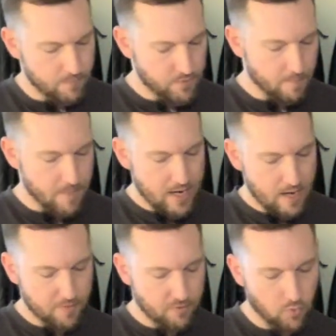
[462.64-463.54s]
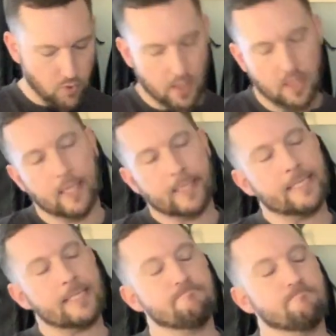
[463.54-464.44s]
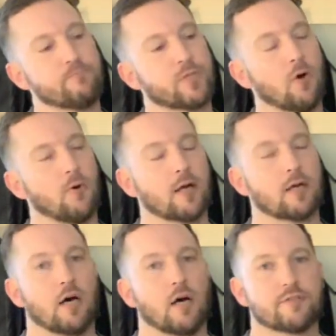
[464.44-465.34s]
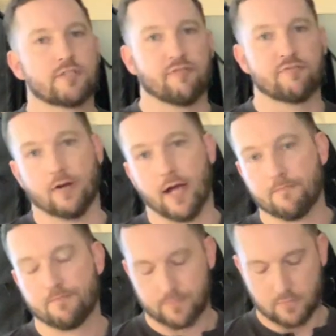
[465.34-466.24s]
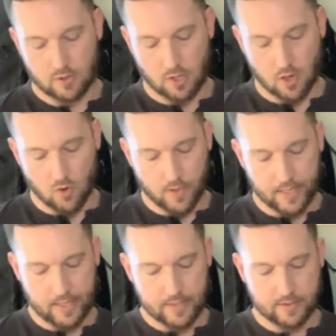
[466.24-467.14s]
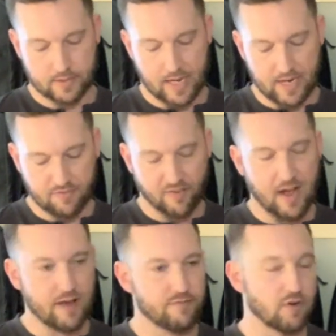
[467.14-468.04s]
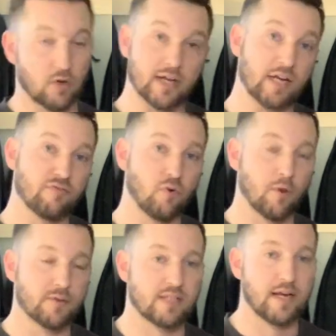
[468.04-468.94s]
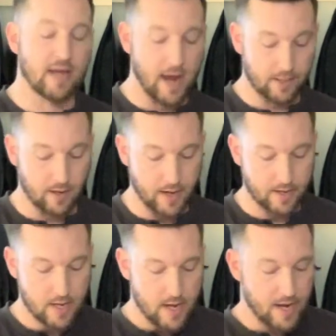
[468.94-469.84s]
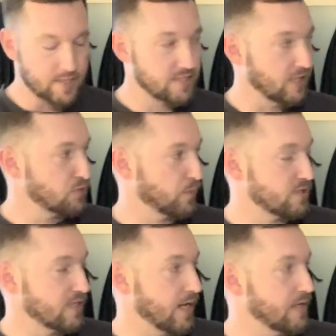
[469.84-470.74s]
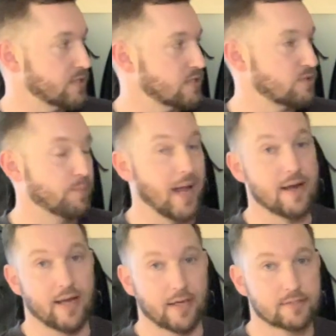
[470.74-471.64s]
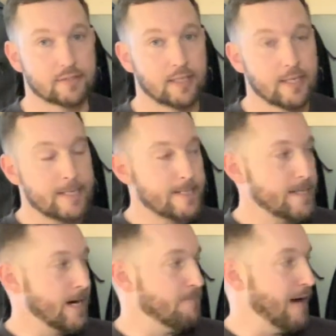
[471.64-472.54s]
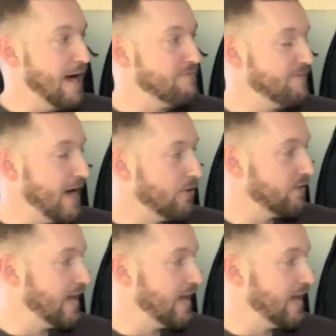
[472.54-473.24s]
They're made up of what Goruck calls tough dry. So it is 95 or 94% nylon and 6% spandex. I've found